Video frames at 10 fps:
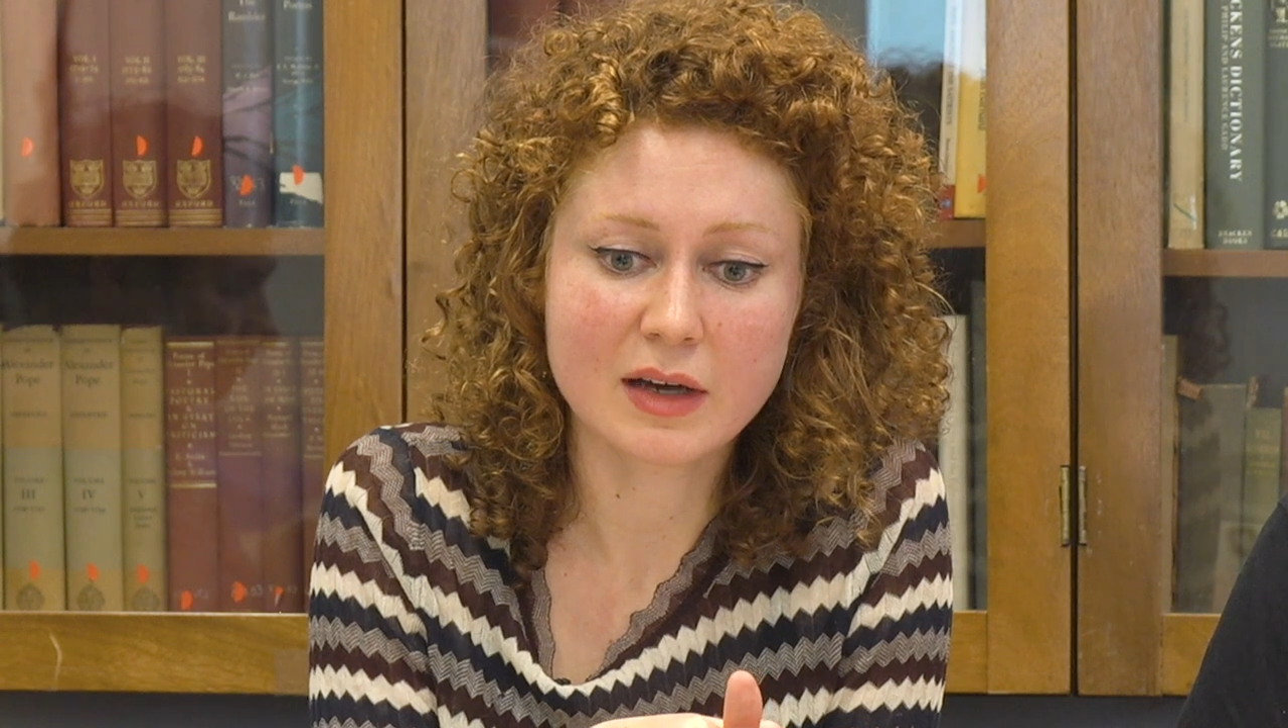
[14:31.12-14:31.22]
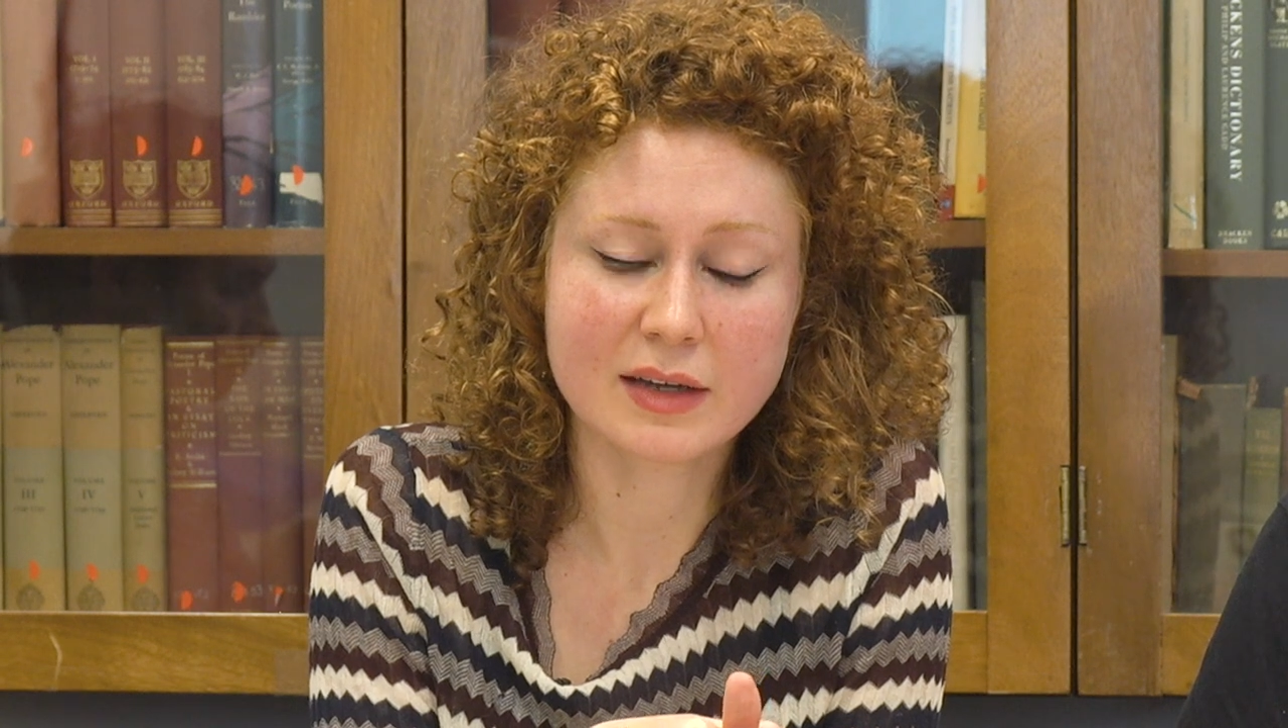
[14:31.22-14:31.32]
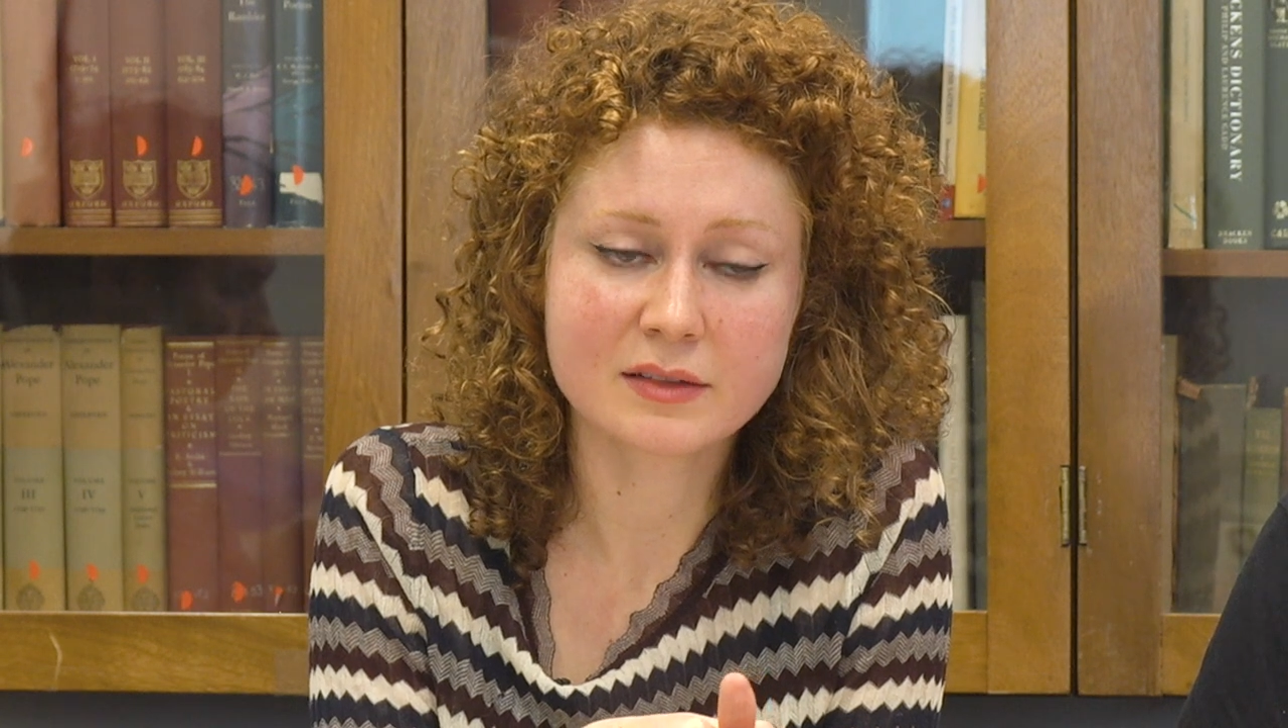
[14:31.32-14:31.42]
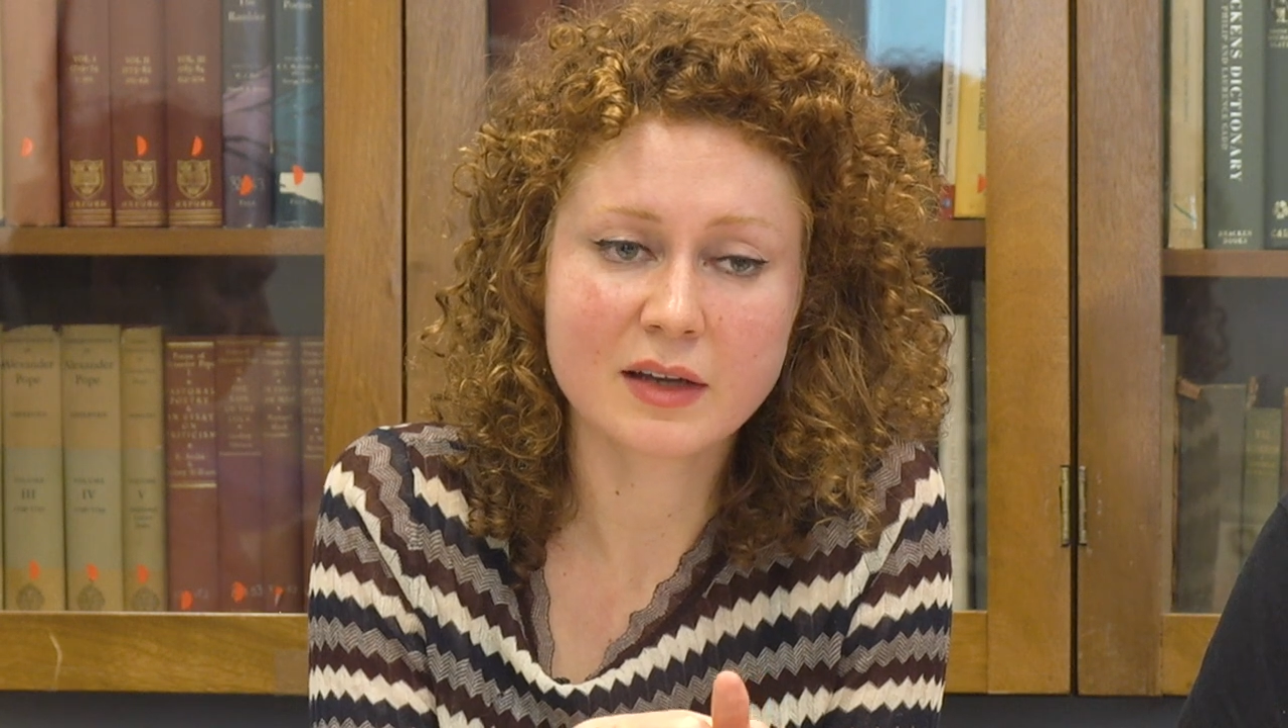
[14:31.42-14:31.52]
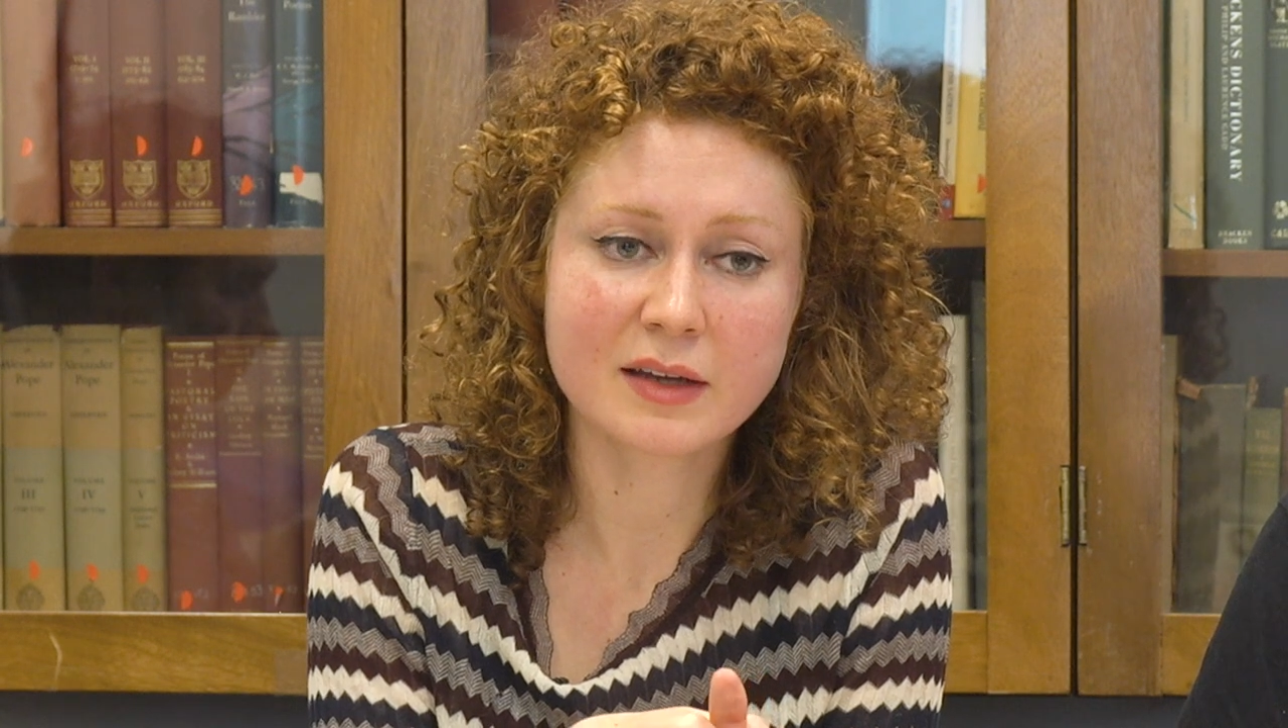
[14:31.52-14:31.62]

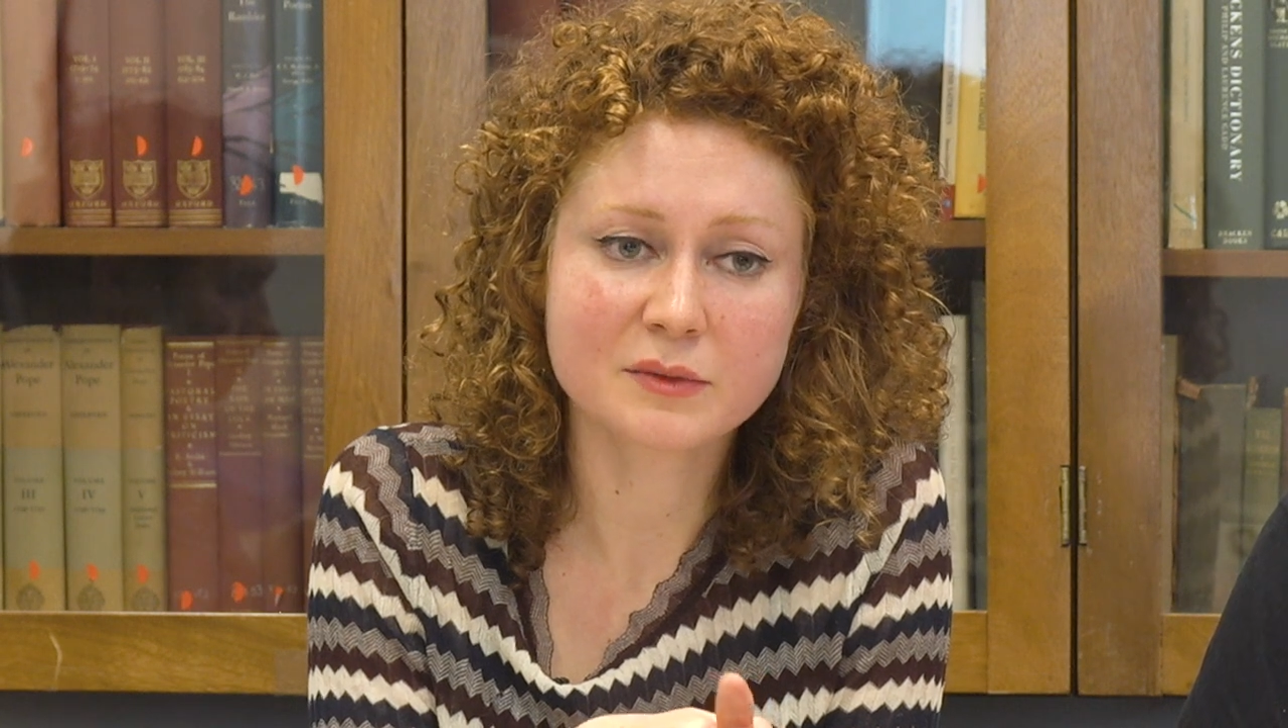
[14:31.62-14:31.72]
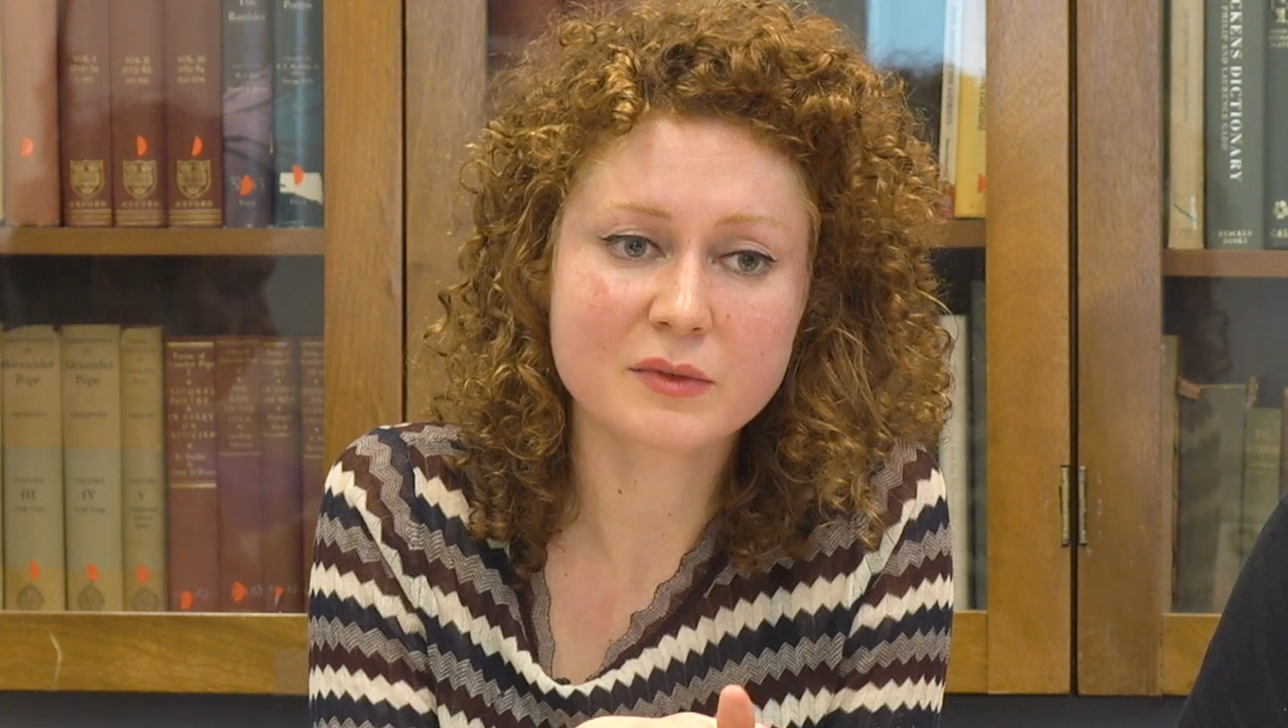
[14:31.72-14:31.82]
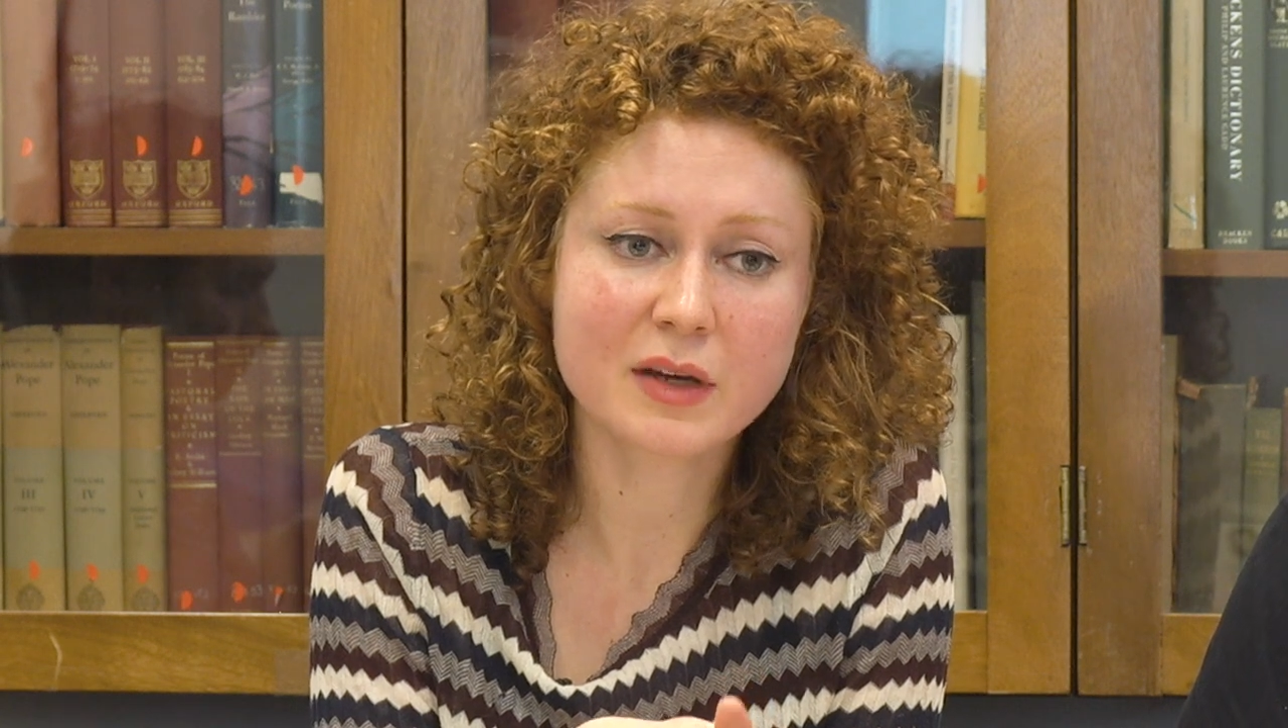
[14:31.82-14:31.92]
And, and,